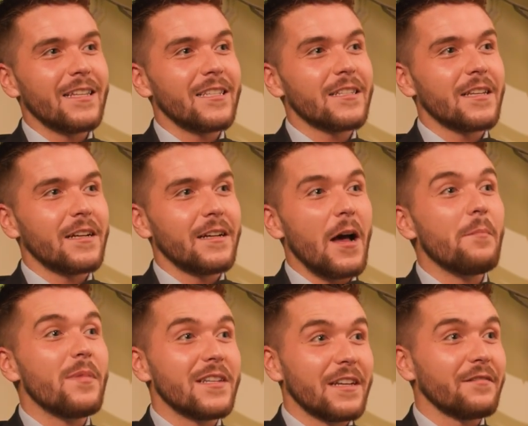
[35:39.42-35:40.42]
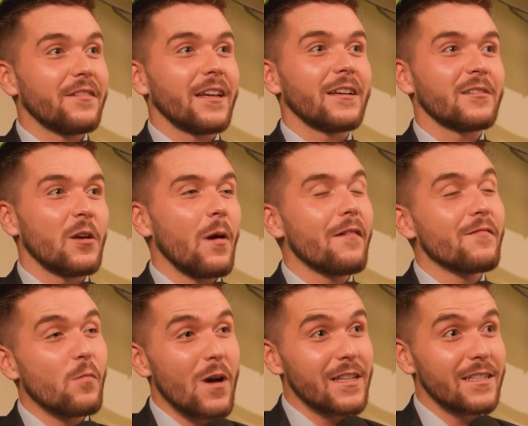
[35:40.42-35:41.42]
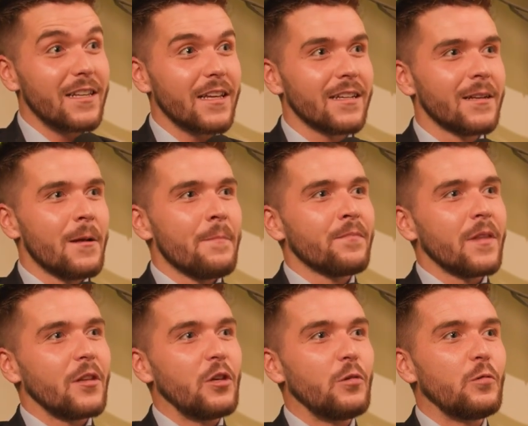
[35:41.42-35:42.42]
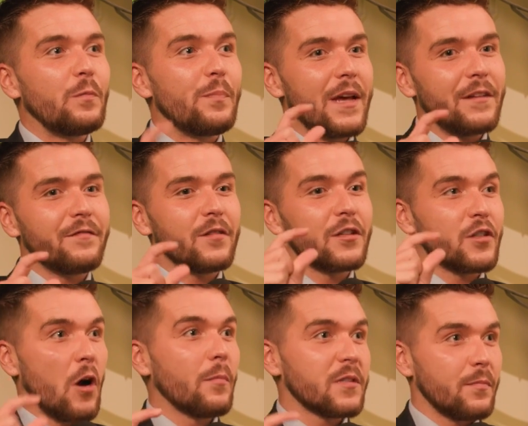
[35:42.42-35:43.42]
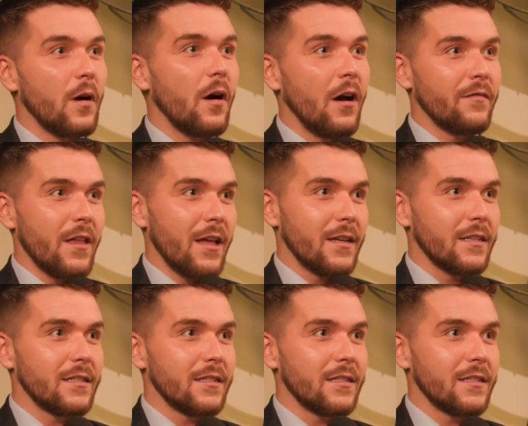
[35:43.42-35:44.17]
And this is a bidding thing. So every Wednesday, you bid for the top spot of their